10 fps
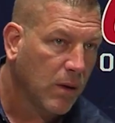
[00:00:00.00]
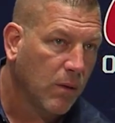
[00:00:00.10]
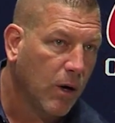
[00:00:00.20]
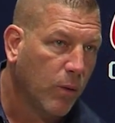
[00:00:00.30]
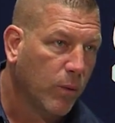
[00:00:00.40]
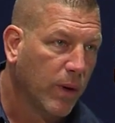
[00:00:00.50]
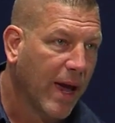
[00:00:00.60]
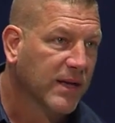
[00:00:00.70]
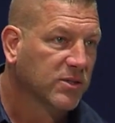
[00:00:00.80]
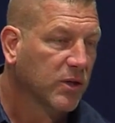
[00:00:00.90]
Well, we
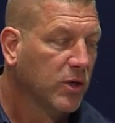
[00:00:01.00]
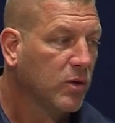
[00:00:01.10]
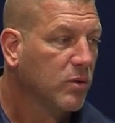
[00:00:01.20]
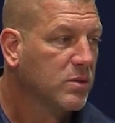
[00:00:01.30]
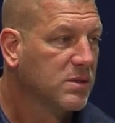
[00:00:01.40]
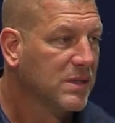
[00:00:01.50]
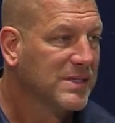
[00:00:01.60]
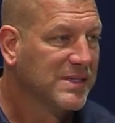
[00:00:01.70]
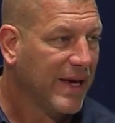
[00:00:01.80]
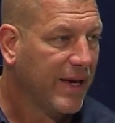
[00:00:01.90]
actually use the
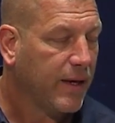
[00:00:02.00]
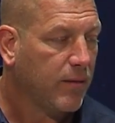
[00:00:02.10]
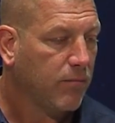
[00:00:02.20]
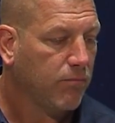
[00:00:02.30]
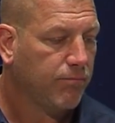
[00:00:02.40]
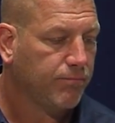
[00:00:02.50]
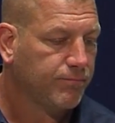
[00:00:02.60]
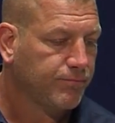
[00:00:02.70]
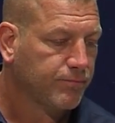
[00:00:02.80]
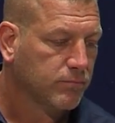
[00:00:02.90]
same
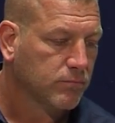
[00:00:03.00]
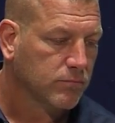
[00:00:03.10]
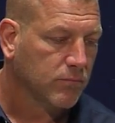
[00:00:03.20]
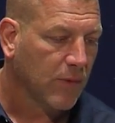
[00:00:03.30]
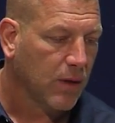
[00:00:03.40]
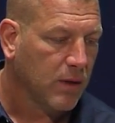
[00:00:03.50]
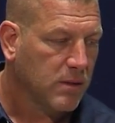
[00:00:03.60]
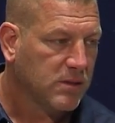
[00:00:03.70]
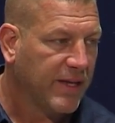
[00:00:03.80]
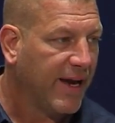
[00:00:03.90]

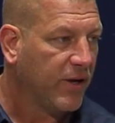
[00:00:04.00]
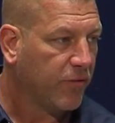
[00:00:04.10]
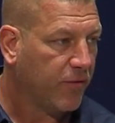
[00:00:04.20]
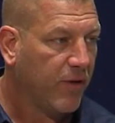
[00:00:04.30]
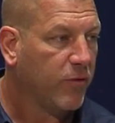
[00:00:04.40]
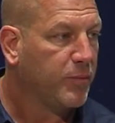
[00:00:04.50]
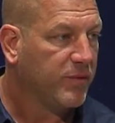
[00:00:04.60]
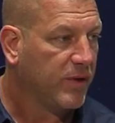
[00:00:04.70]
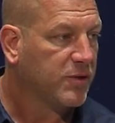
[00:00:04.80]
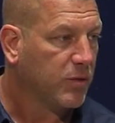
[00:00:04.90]
standard for every
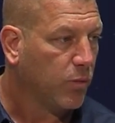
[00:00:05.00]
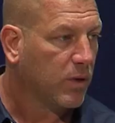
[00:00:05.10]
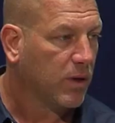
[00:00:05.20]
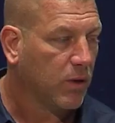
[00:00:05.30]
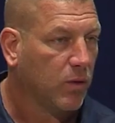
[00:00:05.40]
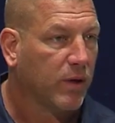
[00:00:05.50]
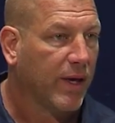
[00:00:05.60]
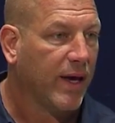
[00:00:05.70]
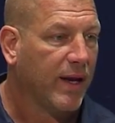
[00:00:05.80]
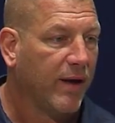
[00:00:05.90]
position. We're going to look
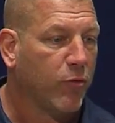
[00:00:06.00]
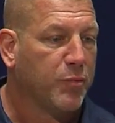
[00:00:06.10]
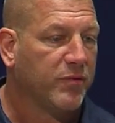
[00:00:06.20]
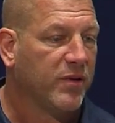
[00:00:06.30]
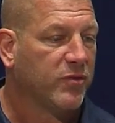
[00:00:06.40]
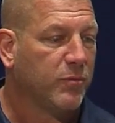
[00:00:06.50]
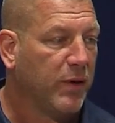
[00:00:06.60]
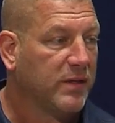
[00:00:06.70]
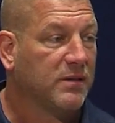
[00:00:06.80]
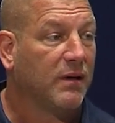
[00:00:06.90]
at every position
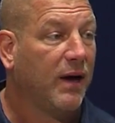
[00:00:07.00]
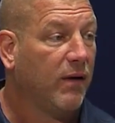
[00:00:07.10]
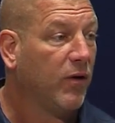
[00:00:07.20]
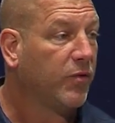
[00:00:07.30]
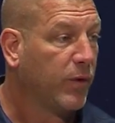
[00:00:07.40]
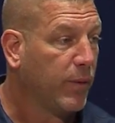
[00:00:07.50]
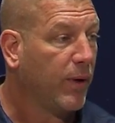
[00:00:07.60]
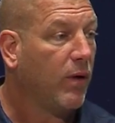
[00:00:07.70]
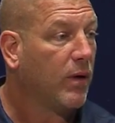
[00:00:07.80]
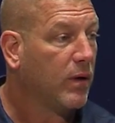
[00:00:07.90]
based on how healthy we
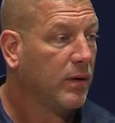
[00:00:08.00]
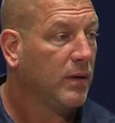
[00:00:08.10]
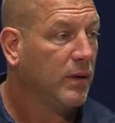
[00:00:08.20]
are.